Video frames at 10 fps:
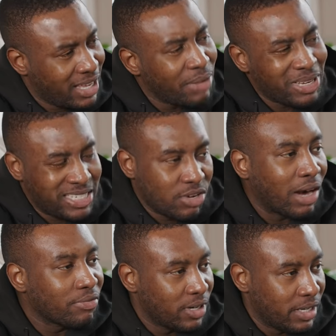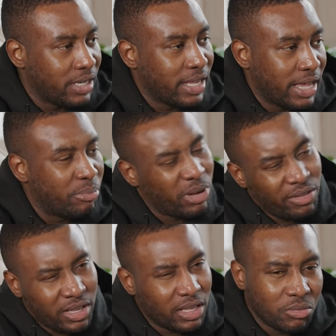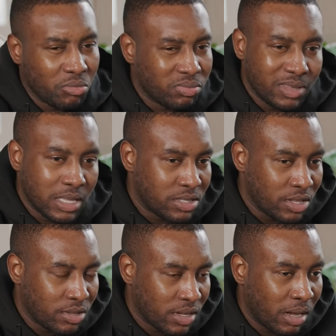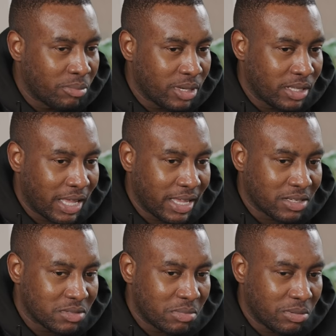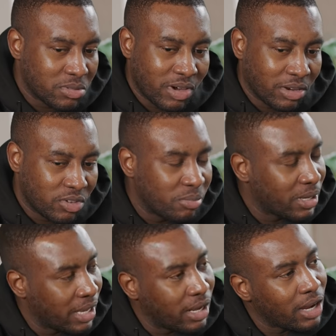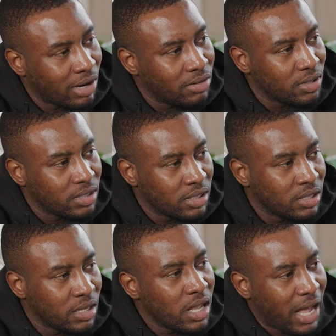like basically crowdfunding, yeah. yeah. I think the, it's the, the company that hit us, maybe it was Crowdcube, but yeah, like crowdfunding.